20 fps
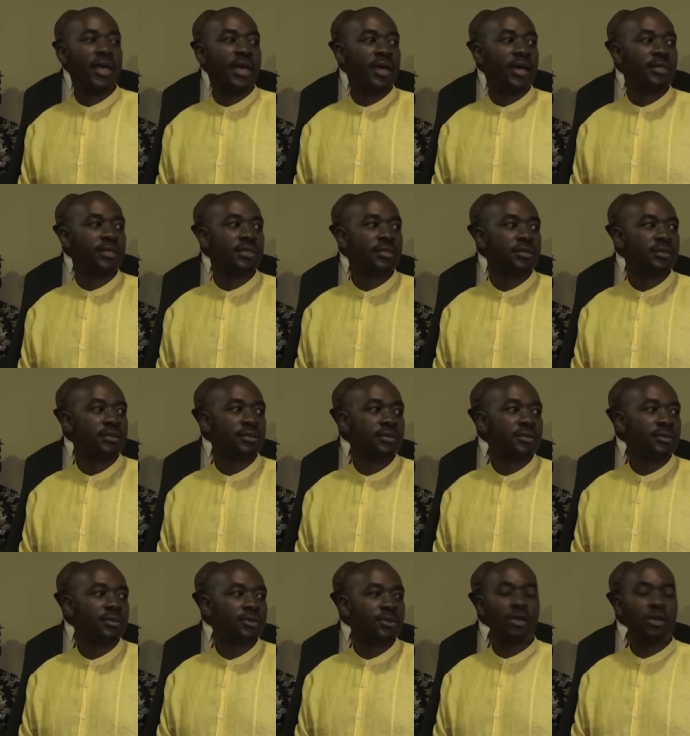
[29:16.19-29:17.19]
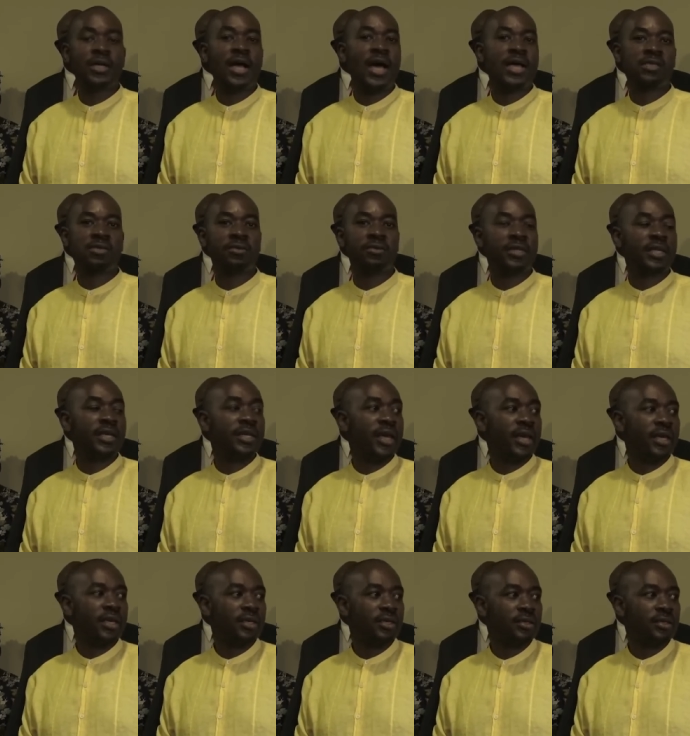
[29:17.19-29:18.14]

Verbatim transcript: head. Yes. Don't ask for the neck.